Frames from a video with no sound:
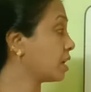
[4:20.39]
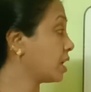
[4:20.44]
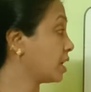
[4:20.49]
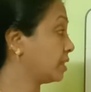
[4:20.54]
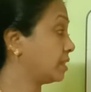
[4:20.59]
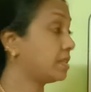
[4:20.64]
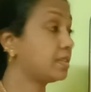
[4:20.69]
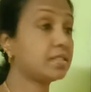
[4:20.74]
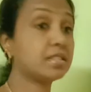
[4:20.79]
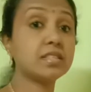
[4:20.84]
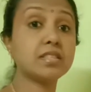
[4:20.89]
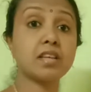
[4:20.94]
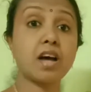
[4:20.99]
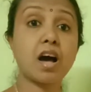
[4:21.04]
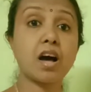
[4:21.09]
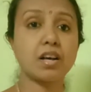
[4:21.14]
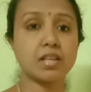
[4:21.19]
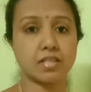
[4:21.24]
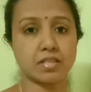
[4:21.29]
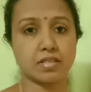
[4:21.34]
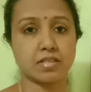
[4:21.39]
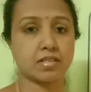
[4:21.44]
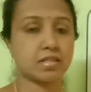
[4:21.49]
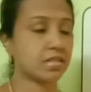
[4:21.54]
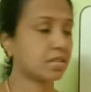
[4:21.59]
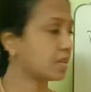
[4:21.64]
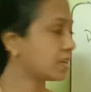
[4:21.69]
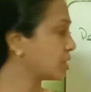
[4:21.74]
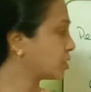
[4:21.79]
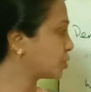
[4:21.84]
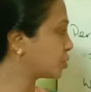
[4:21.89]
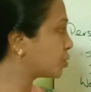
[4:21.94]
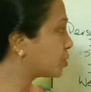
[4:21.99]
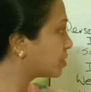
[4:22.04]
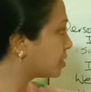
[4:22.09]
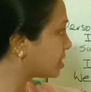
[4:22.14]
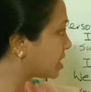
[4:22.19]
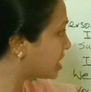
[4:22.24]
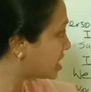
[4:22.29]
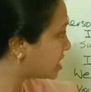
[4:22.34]
This is ours. So
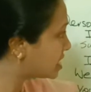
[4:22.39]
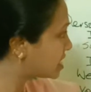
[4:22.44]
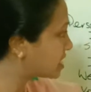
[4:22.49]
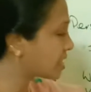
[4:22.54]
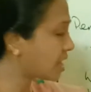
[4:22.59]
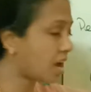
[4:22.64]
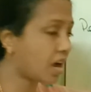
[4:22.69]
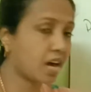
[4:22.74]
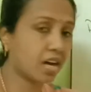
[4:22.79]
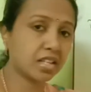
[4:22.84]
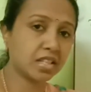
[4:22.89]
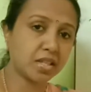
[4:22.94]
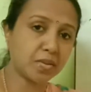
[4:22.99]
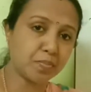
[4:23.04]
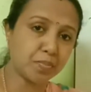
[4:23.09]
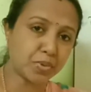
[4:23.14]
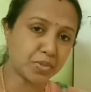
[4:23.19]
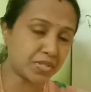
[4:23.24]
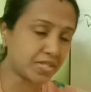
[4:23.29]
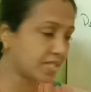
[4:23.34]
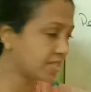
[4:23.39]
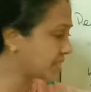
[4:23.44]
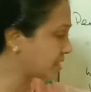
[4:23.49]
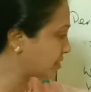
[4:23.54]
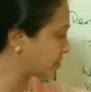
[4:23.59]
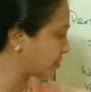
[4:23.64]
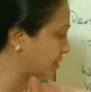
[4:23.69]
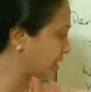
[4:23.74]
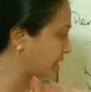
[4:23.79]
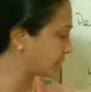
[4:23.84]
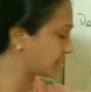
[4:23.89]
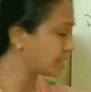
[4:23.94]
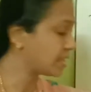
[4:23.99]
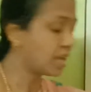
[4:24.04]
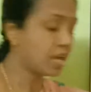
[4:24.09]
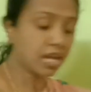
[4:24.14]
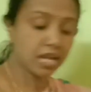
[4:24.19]
these are the possessiveness.